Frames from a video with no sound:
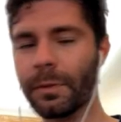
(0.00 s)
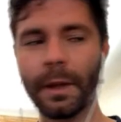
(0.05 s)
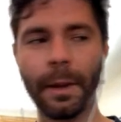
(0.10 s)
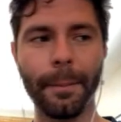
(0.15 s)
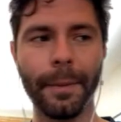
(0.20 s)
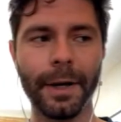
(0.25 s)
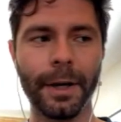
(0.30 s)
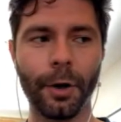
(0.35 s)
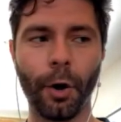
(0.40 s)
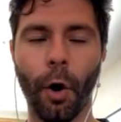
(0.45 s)

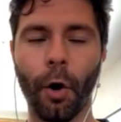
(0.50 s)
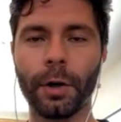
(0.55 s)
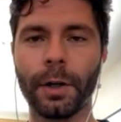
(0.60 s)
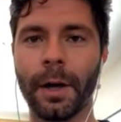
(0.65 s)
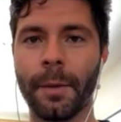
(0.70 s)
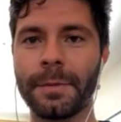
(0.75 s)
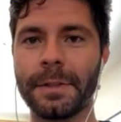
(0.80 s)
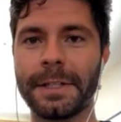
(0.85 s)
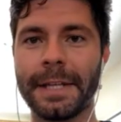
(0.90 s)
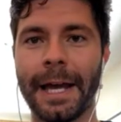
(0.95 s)
But it all
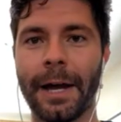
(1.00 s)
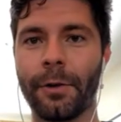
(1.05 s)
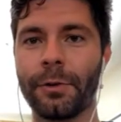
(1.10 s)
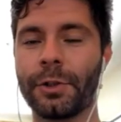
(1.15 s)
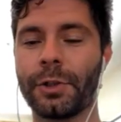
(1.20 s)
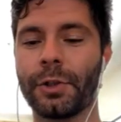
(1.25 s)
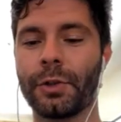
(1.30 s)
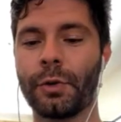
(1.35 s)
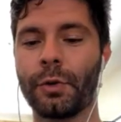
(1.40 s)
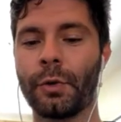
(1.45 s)
comes down
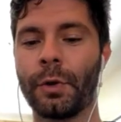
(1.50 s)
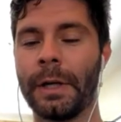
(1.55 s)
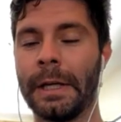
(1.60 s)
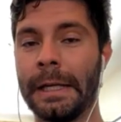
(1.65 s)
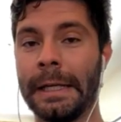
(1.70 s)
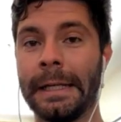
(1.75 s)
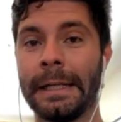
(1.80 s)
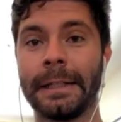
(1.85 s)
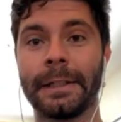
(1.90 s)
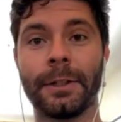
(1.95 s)
to
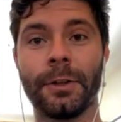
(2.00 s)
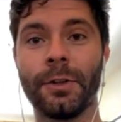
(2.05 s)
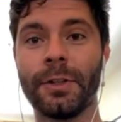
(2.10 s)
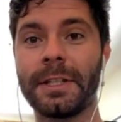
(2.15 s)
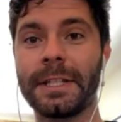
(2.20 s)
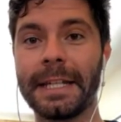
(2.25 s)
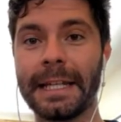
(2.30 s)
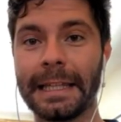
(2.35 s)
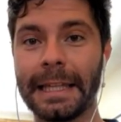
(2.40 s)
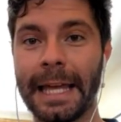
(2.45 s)

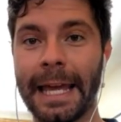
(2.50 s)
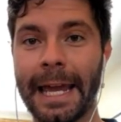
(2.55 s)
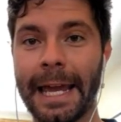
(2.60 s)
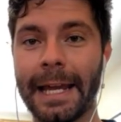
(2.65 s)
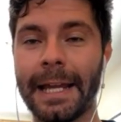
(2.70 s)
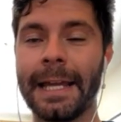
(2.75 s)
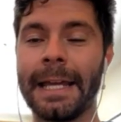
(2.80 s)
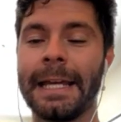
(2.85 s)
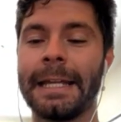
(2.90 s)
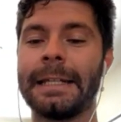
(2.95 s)

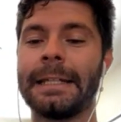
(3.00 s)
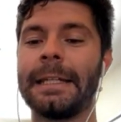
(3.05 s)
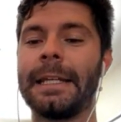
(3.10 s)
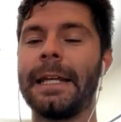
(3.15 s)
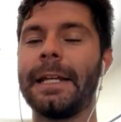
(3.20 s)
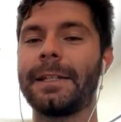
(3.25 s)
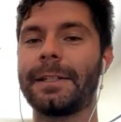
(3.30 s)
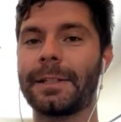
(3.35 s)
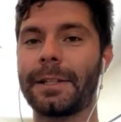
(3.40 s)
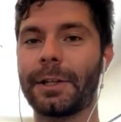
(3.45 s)
UCLA
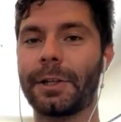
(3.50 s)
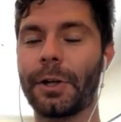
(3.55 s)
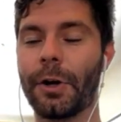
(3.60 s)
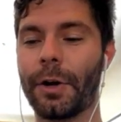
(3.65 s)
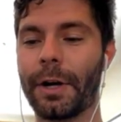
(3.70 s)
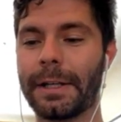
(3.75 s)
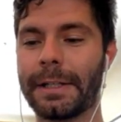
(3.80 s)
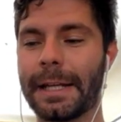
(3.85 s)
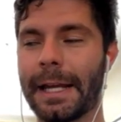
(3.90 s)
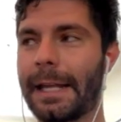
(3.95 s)
needs to go
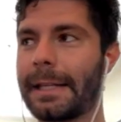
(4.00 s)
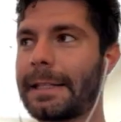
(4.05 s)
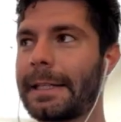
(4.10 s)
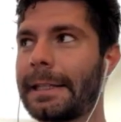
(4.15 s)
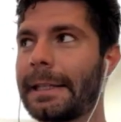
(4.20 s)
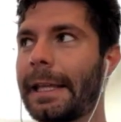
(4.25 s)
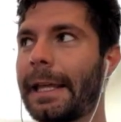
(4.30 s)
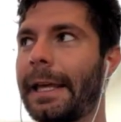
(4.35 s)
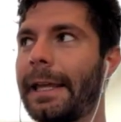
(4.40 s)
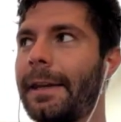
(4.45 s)
to D'Anton
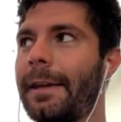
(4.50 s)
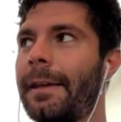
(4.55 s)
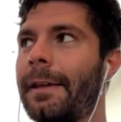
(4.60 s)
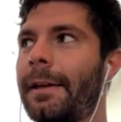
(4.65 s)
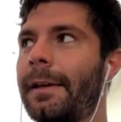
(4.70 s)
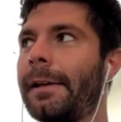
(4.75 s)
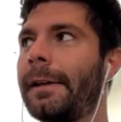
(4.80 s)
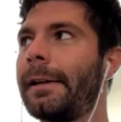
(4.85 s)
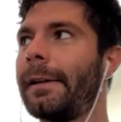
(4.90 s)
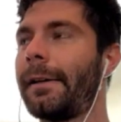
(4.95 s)
Lynn,
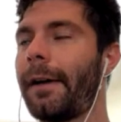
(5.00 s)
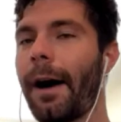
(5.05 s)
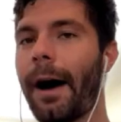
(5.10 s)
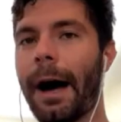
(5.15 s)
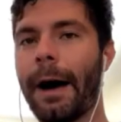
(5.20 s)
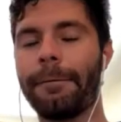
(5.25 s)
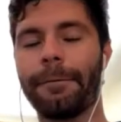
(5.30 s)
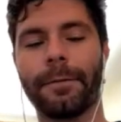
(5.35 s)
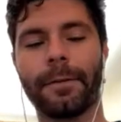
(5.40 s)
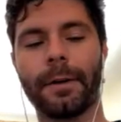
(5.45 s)

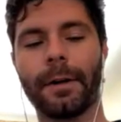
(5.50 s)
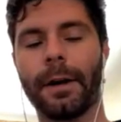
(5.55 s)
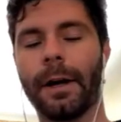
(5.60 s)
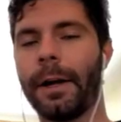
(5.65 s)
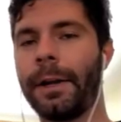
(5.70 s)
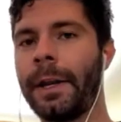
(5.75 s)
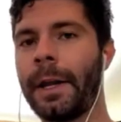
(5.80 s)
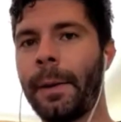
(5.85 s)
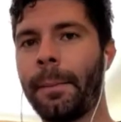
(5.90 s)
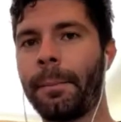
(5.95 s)
offer a
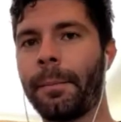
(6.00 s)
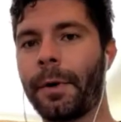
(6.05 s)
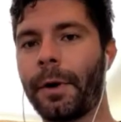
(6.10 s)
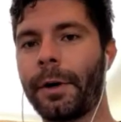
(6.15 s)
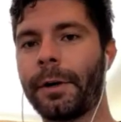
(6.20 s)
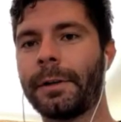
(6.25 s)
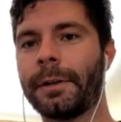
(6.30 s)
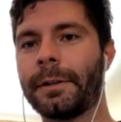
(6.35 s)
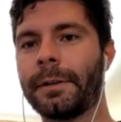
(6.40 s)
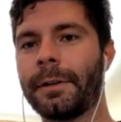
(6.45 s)

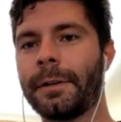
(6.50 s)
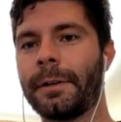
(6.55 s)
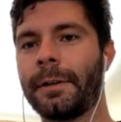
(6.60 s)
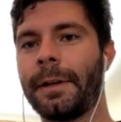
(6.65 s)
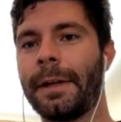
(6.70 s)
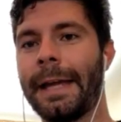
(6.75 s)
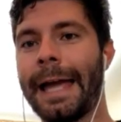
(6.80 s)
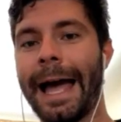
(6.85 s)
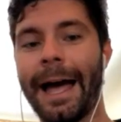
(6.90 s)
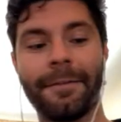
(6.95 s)
number,
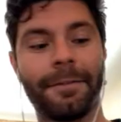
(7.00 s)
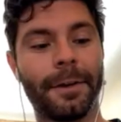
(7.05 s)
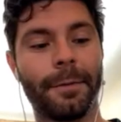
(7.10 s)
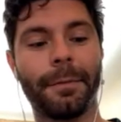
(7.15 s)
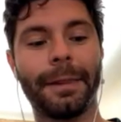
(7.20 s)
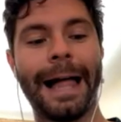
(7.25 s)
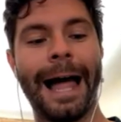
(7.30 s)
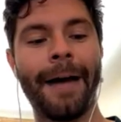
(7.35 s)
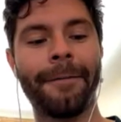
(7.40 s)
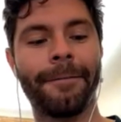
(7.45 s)
have him
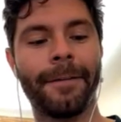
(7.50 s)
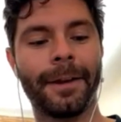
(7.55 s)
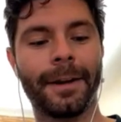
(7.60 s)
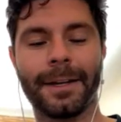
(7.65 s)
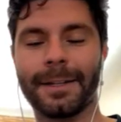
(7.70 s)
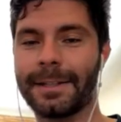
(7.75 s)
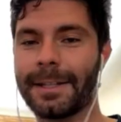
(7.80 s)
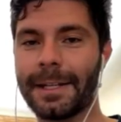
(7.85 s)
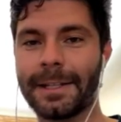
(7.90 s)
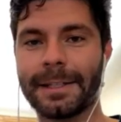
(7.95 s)
laugh at it
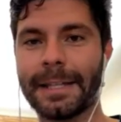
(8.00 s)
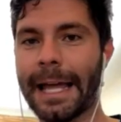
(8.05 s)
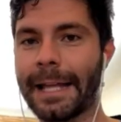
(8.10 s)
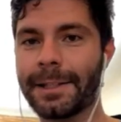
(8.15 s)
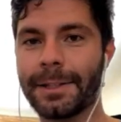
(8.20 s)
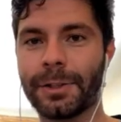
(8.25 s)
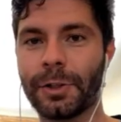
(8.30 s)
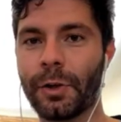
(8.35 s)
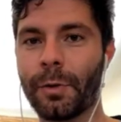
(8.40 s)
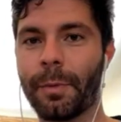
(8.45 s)
and says,
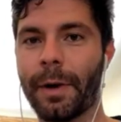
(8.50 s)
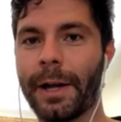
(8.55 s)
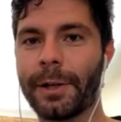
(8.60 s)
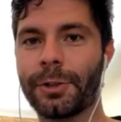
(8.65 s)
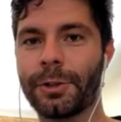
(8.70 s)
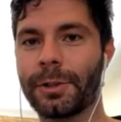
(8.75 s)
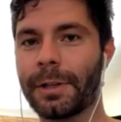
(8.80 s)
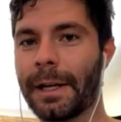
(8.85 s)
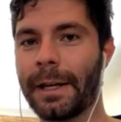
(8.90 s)
that's too much.